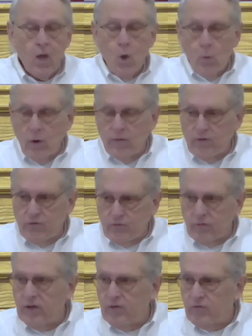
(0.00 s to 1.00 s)
where the
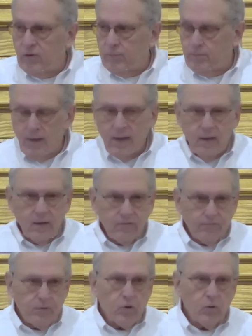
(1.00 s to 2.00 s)
streets are made
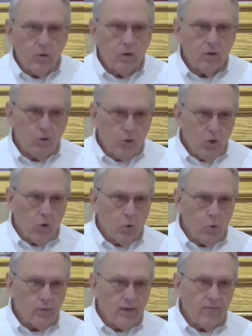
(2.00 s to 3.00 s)
of pure
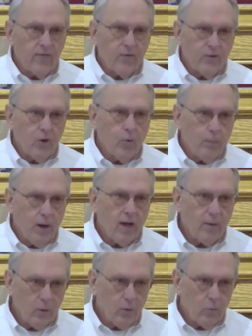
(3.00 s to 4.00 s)
gold and there are no
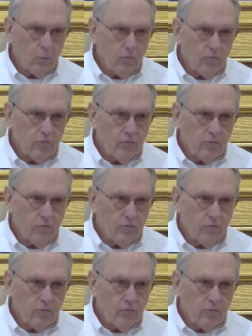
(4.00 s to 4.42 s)
potholes.